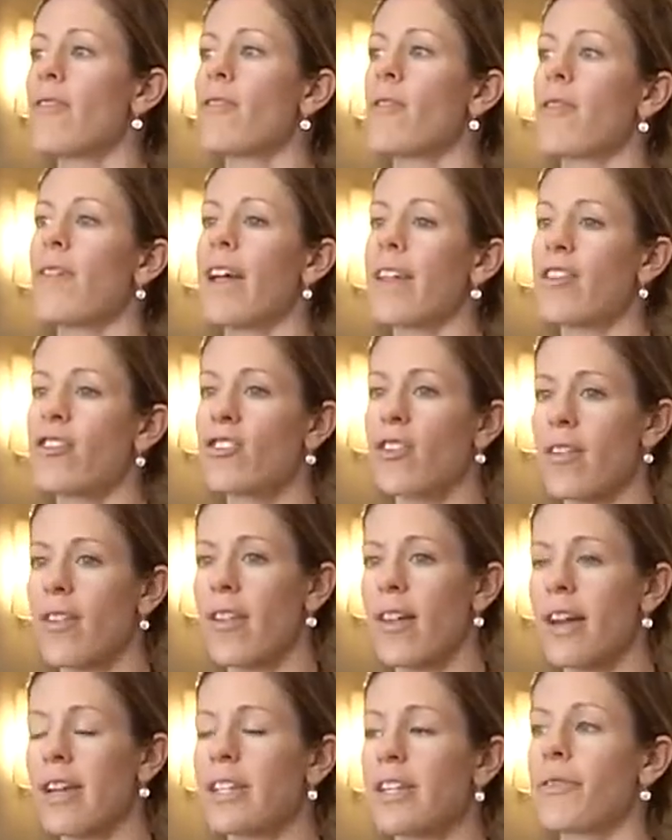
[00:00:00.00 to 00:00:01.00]
So that's
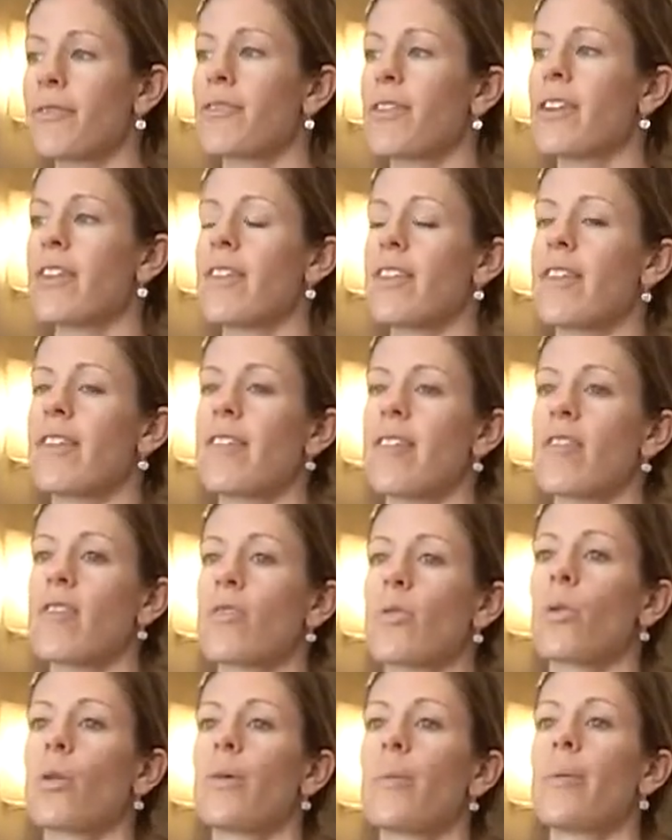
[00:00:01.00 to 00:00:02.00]
just a difference in the
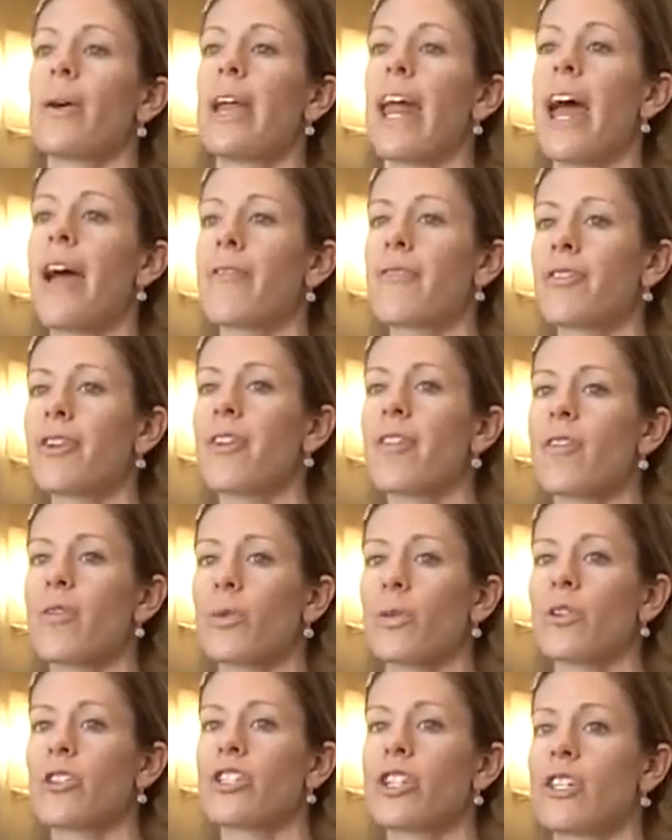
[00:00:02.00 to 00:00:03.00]
stool. But every
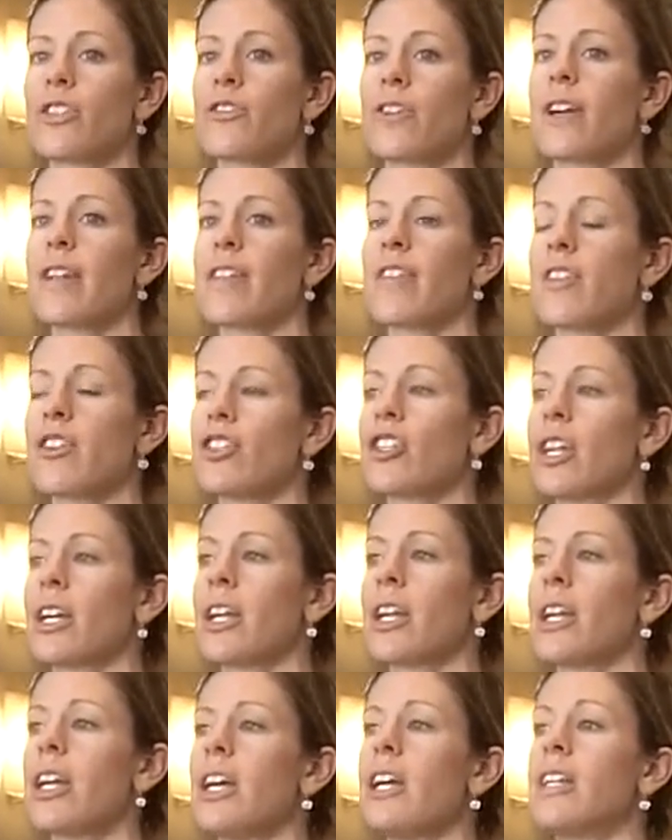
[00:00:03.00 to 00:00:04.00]
stool should
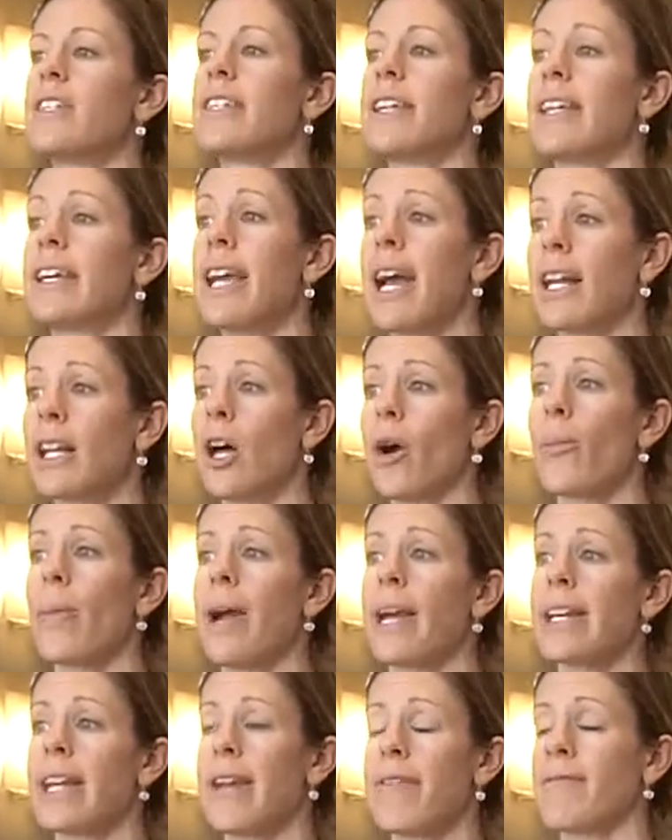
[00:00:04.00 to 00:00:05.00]
transition to yellow
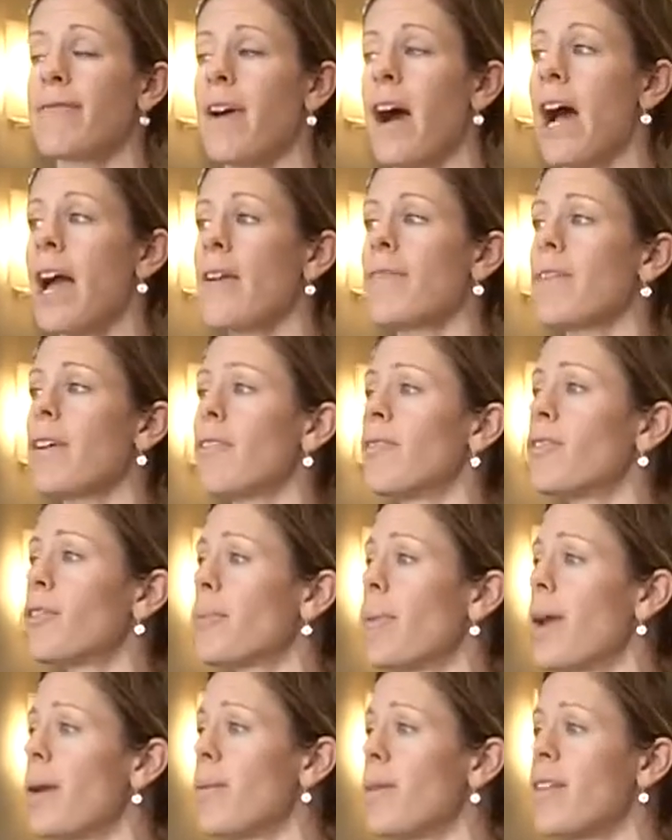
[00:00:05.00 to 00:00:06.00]
by day 5. If
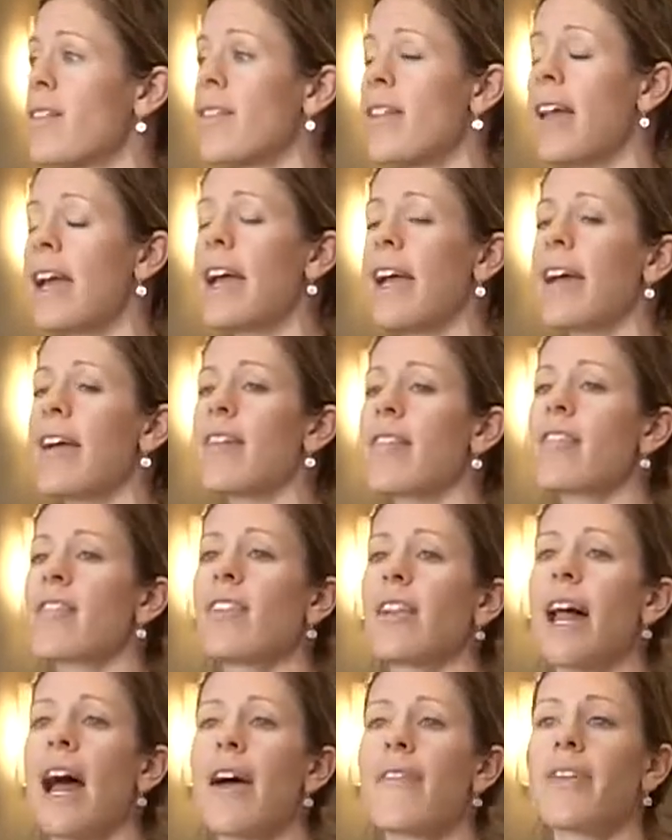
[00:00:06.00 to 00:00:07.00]
your baby's
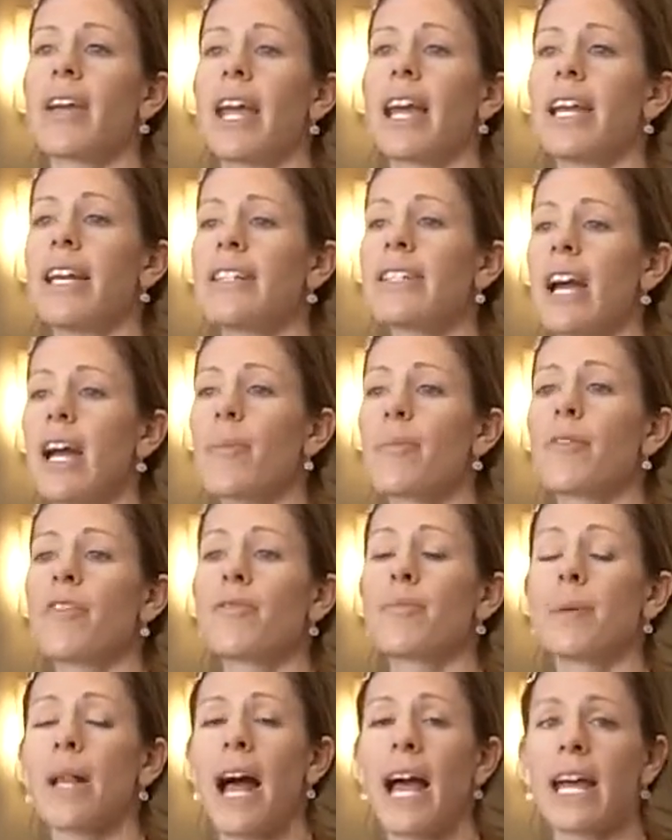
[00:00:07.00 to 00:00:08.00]
still having any type
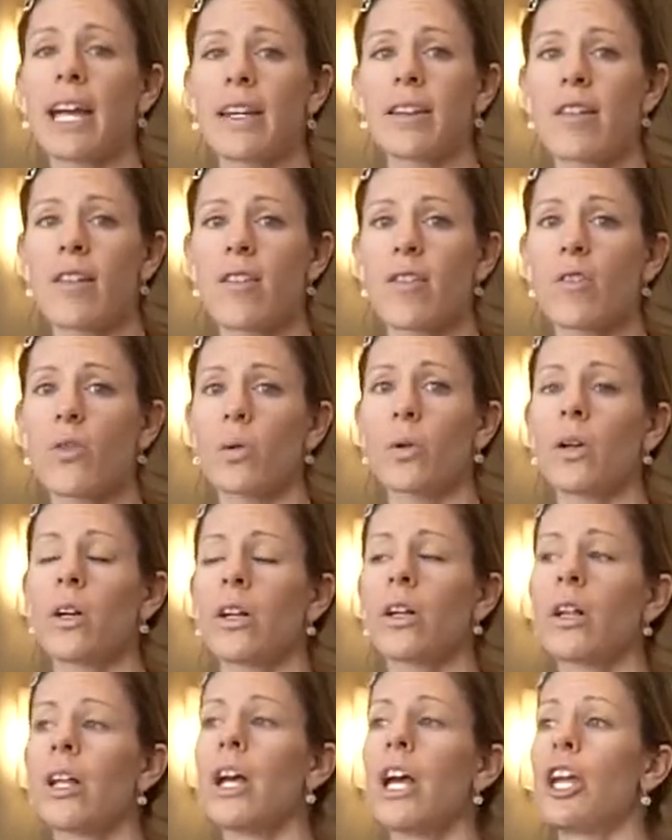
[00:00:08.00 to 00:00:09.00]
of black in the
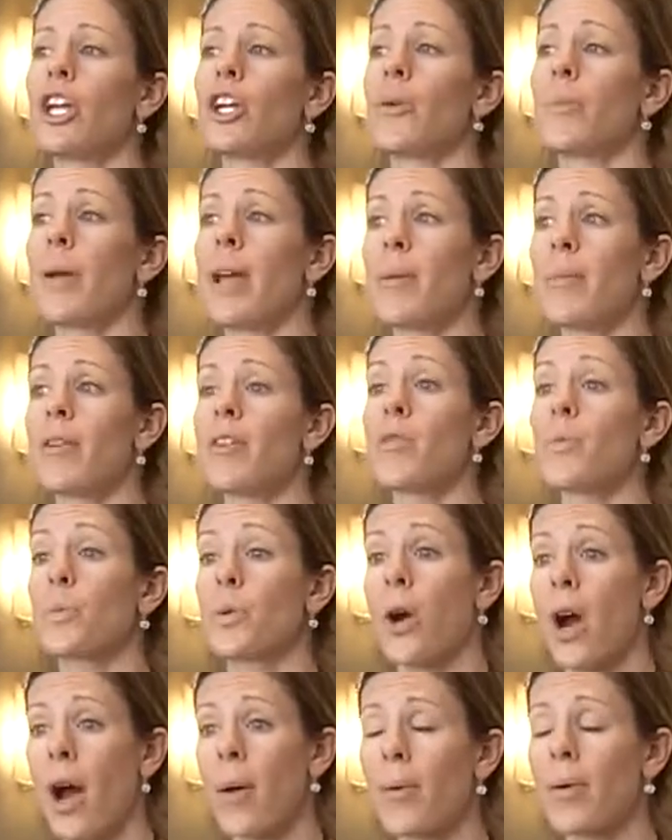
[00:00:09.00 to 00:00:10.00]
stool, your baby's
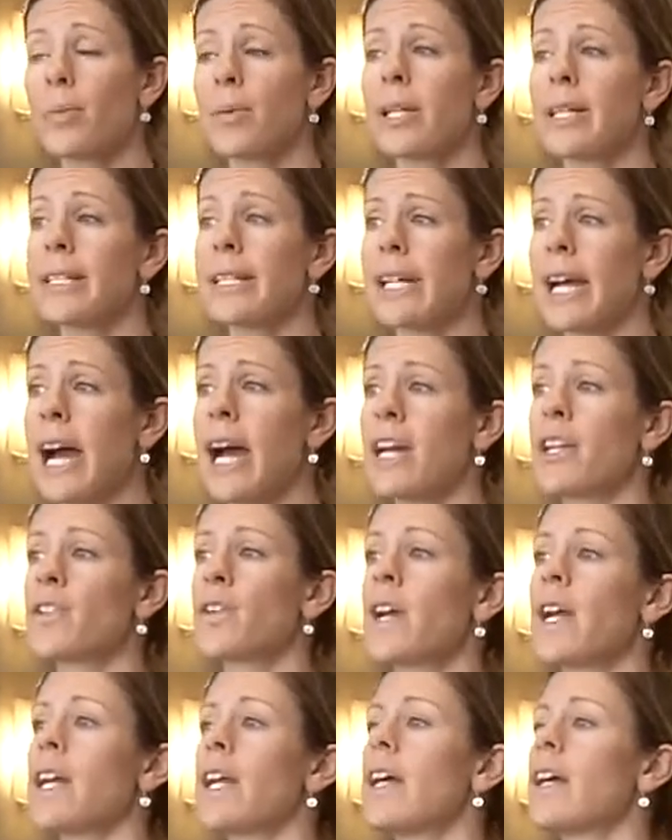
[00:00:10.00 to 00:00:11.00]
probably
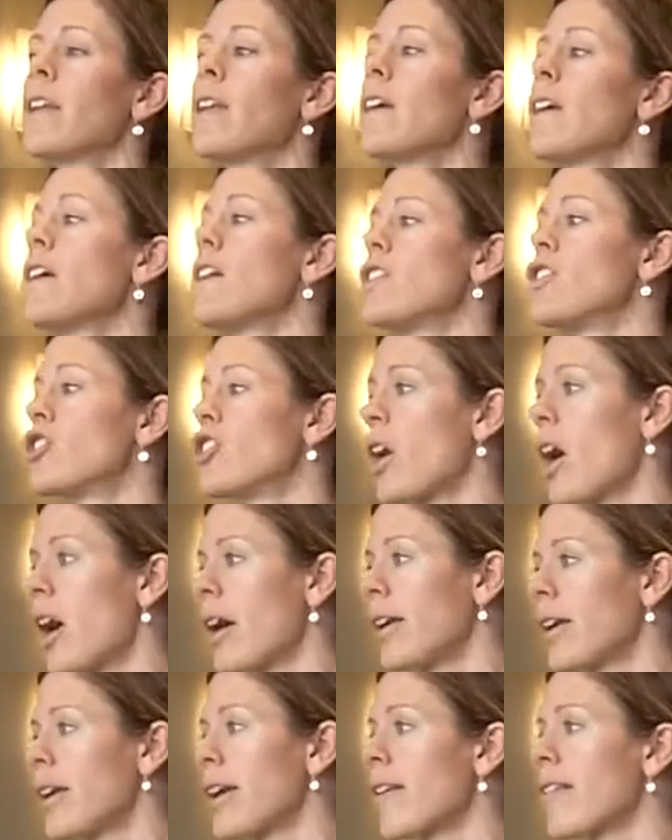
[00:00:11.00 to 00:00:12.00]
dehydrated,
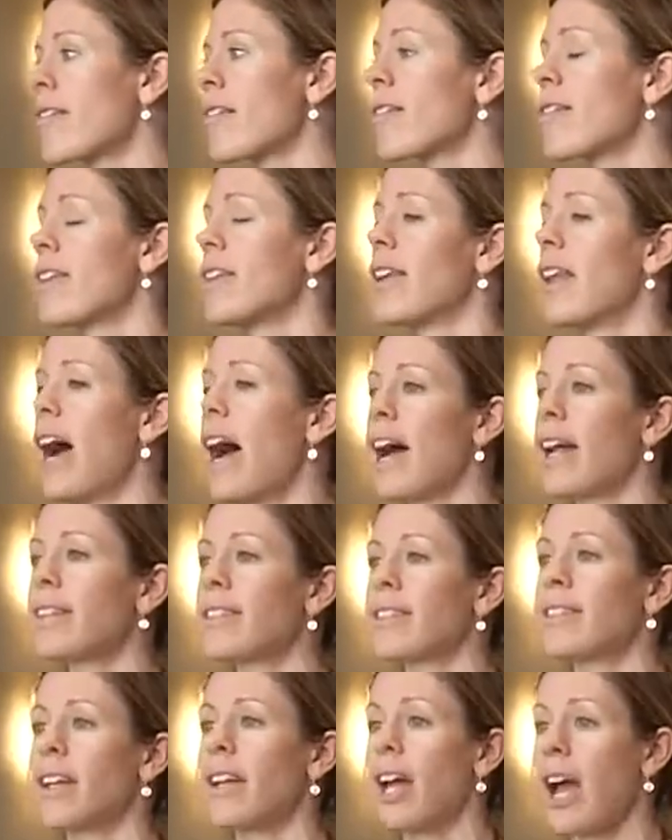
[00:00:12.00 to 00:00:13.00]
jaundice, not
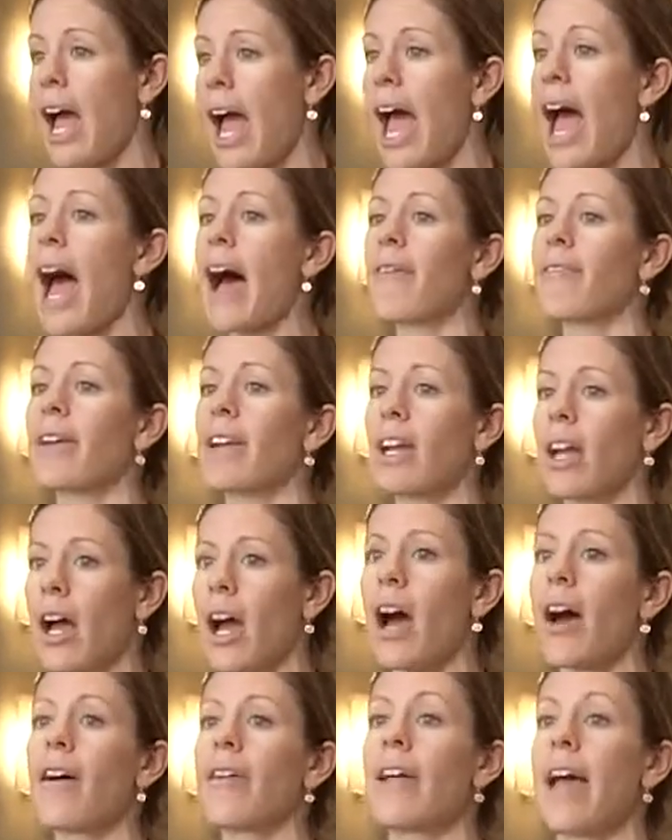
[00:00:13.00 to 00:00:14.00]
having
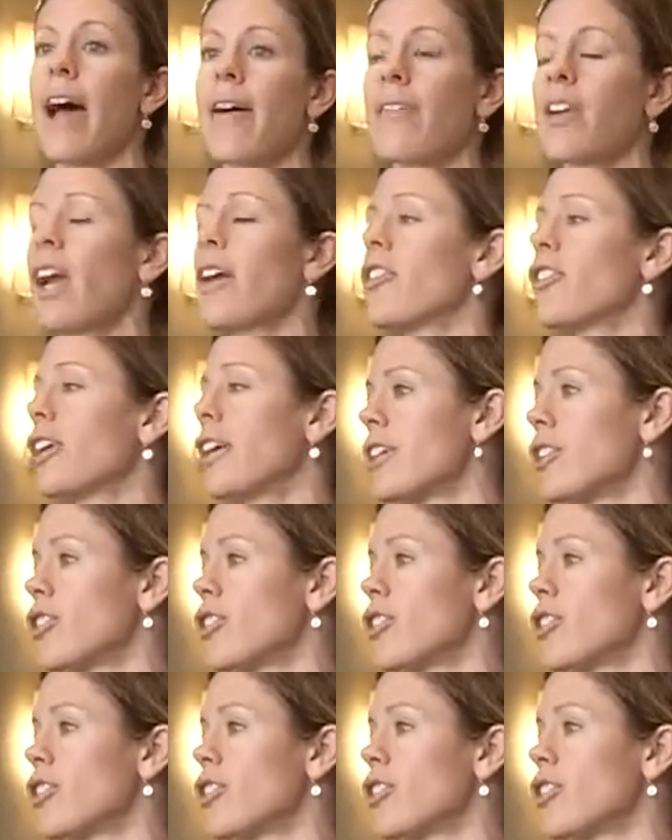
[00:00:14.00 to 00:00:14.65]
other